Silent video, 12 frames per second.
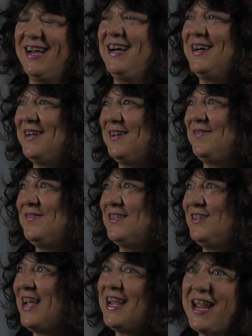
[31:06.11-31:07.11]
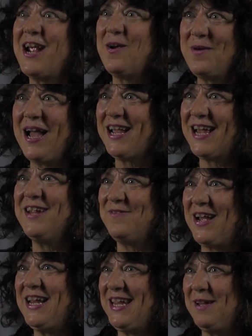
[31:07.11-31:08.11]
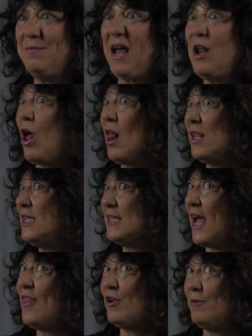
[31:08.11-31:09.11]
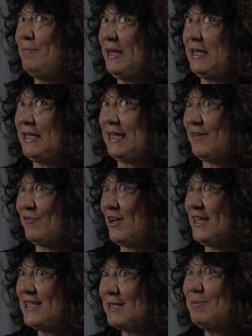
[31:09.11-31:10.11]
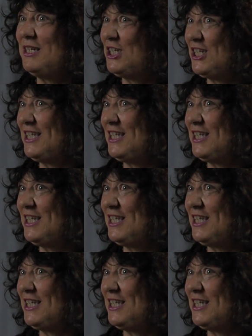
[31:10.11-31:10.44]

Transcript: Um, Jack Kerouac, I invite him. Not all his other beatnik friends, but